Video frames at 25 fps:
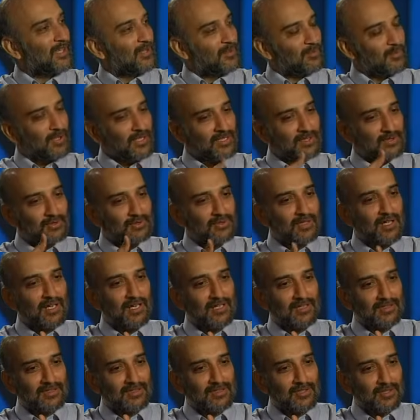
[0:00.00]
When you
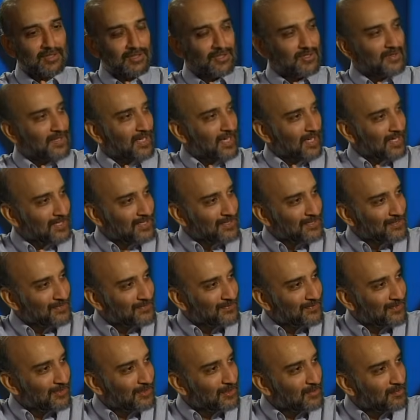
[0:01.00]
are going to act in a
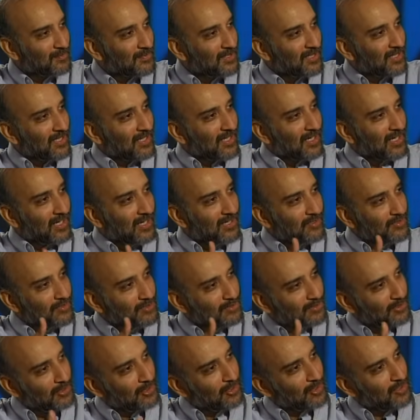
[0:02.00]
film, how do
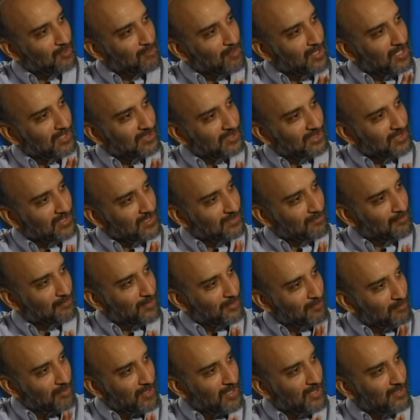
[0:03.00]
you go about
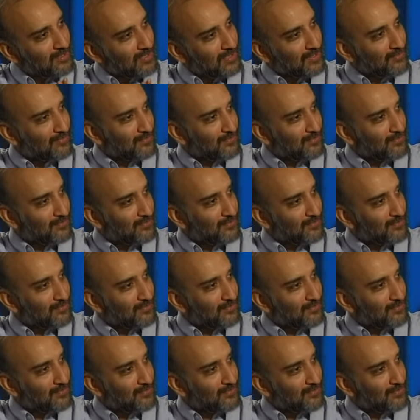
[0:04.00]
preparing